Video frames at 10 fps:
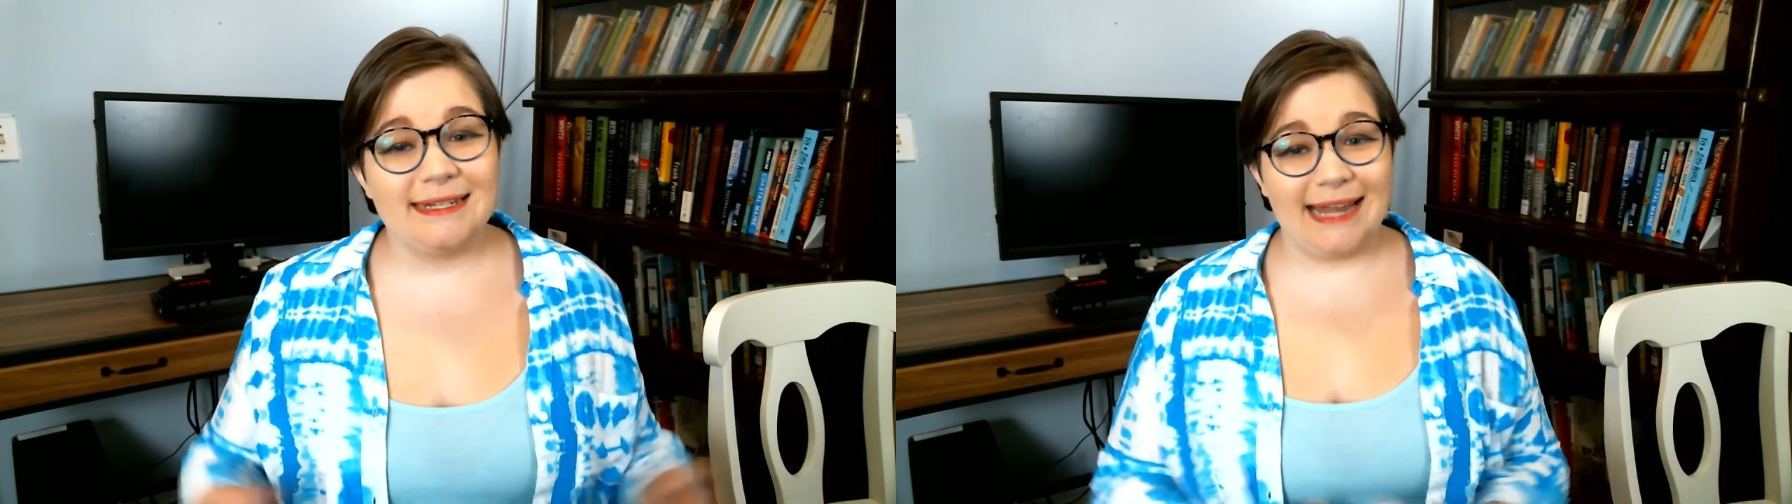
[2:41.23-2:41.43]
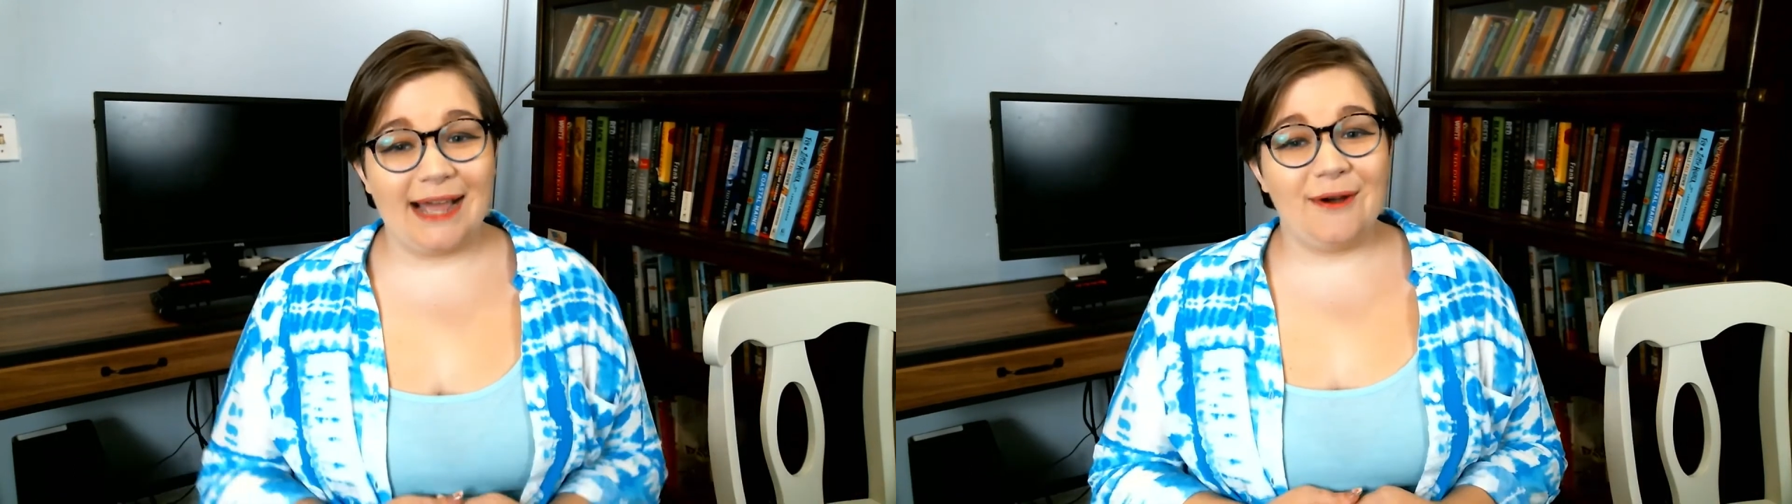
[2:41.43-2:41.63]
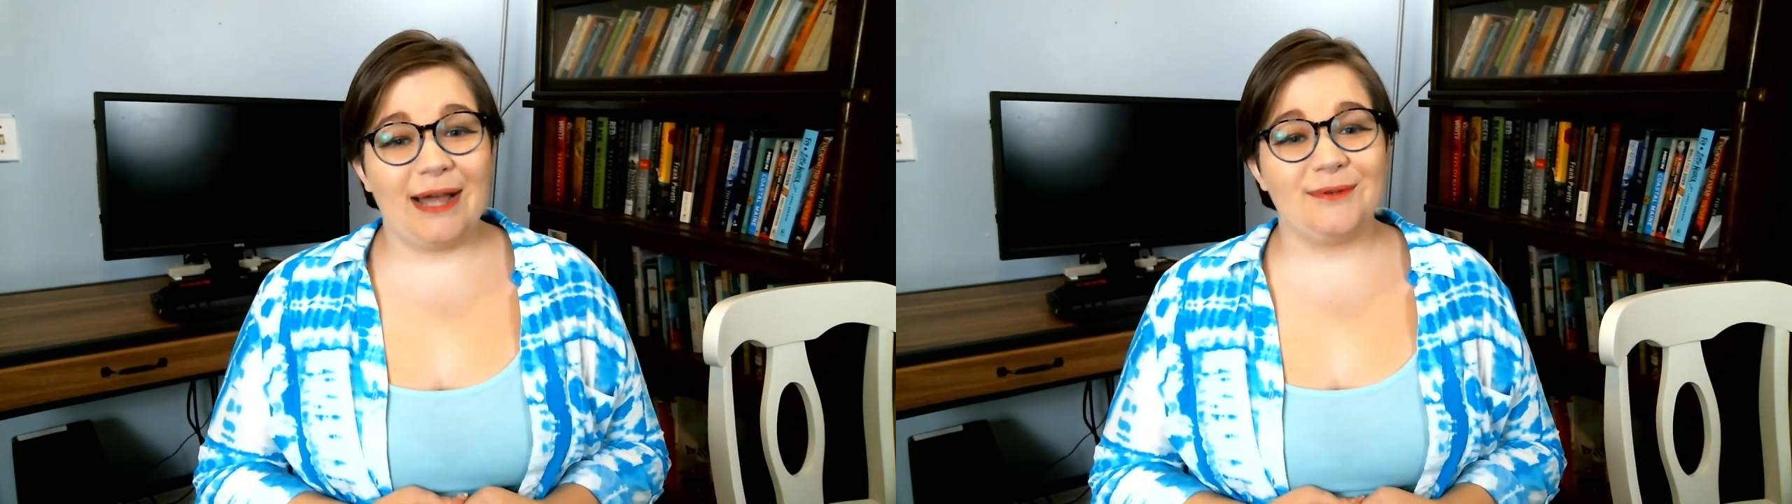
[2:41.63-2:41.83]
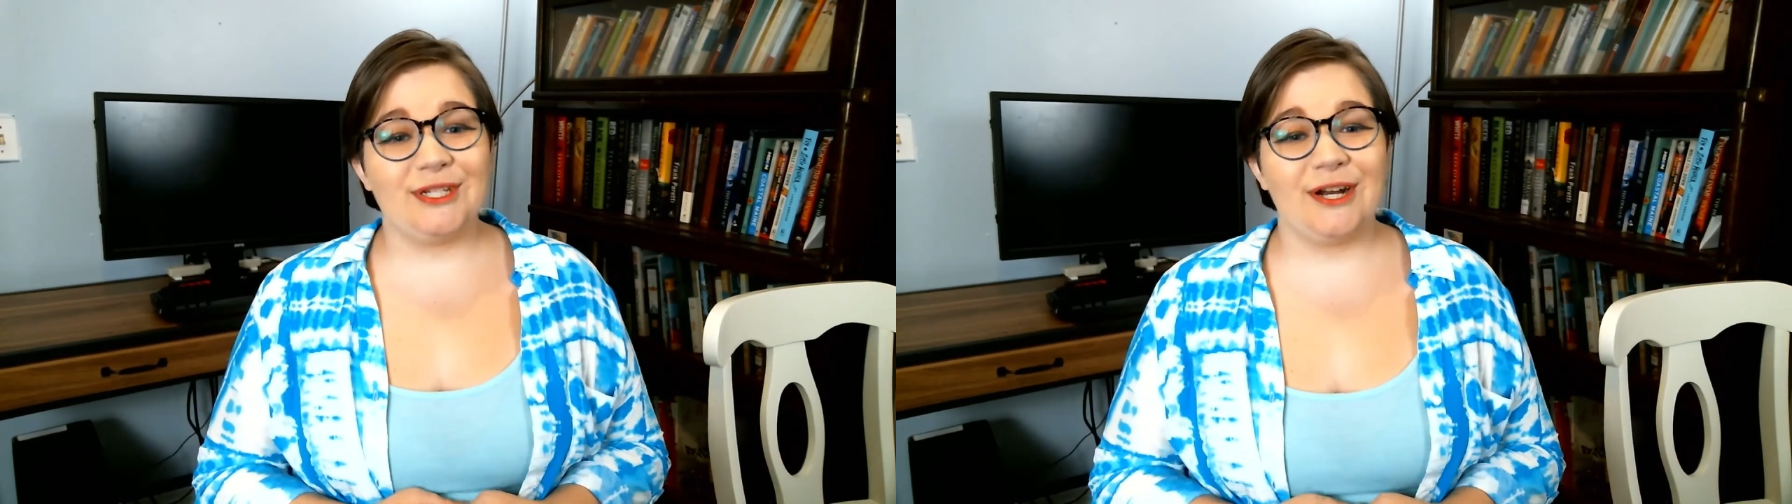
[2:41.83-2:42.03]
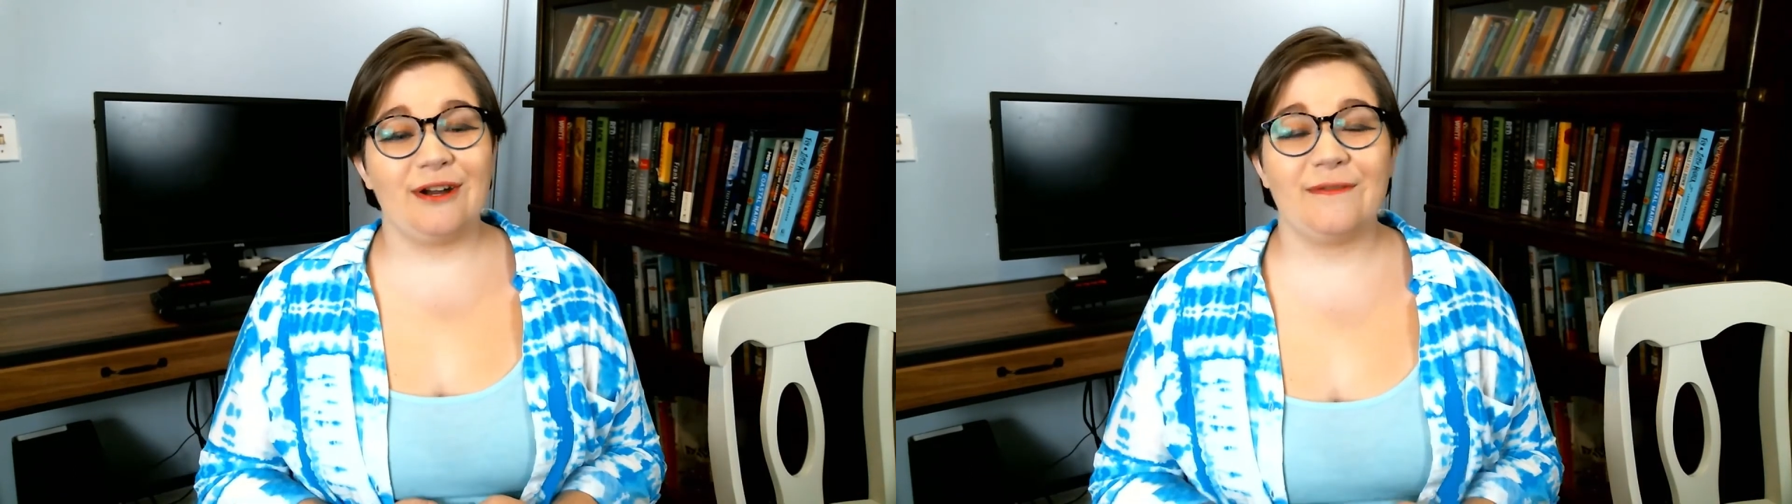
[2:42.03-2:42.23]
now I will
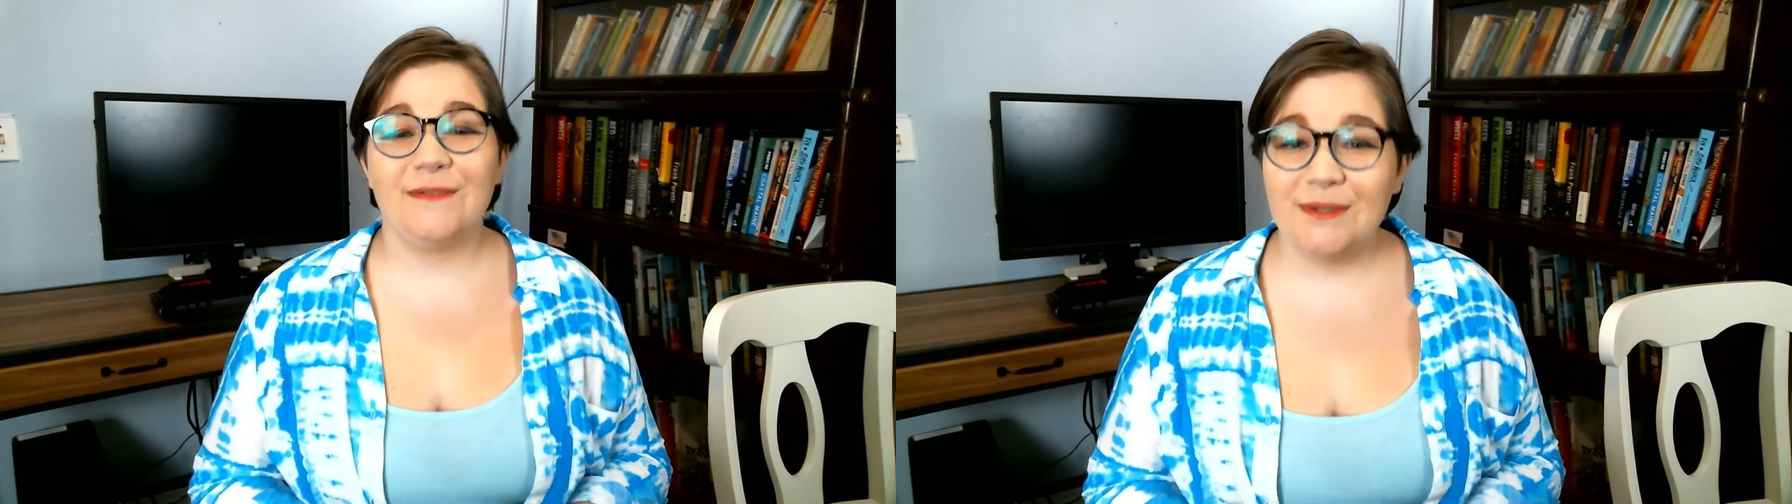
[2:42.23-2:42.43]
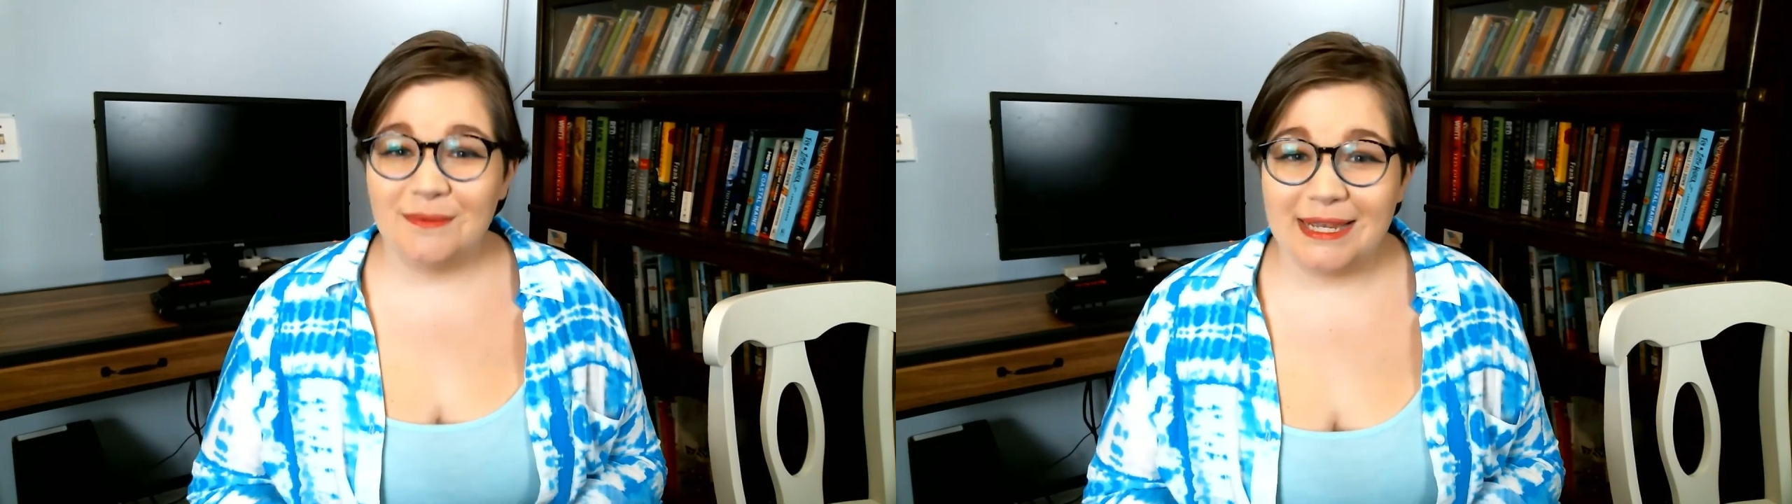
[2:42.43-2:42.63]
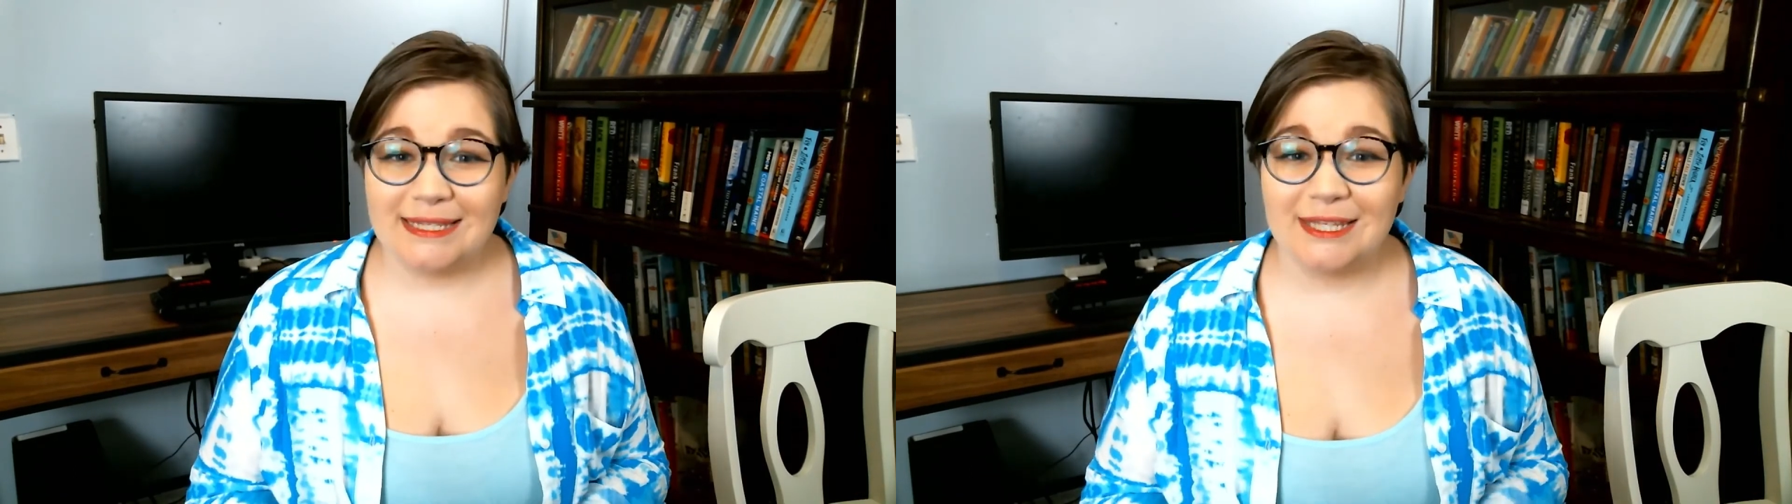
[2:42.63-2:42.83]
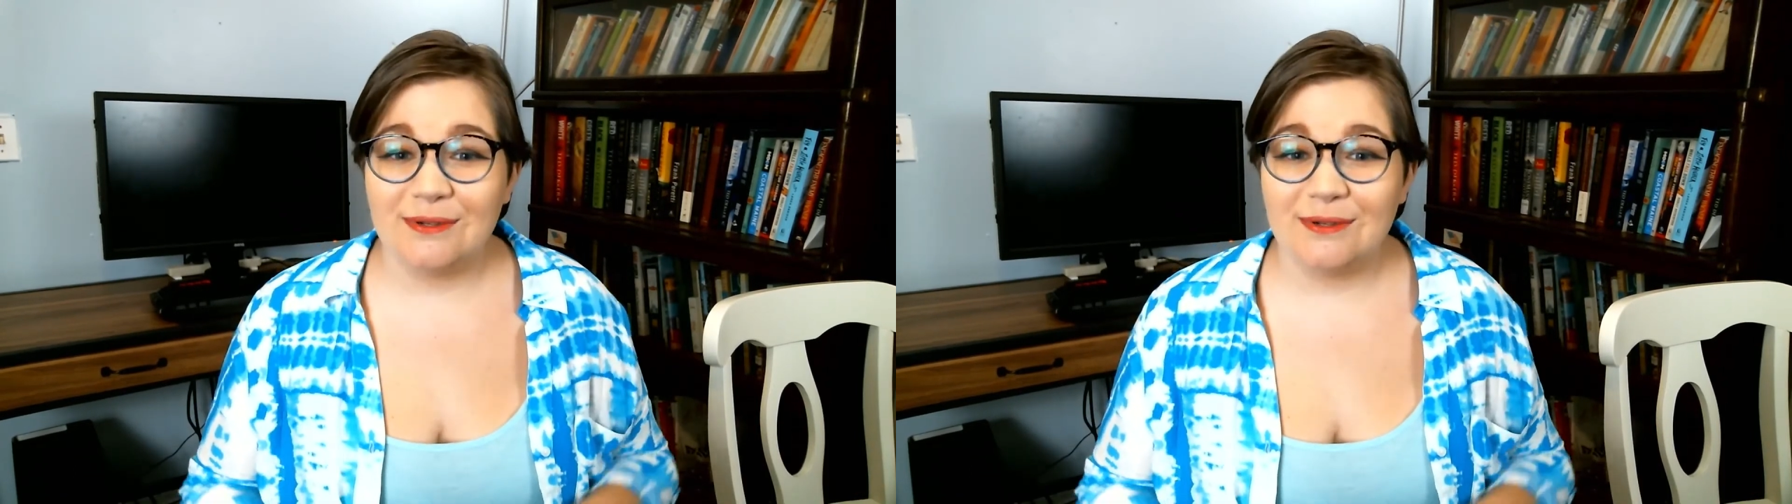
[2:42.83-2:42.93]
share a few ways that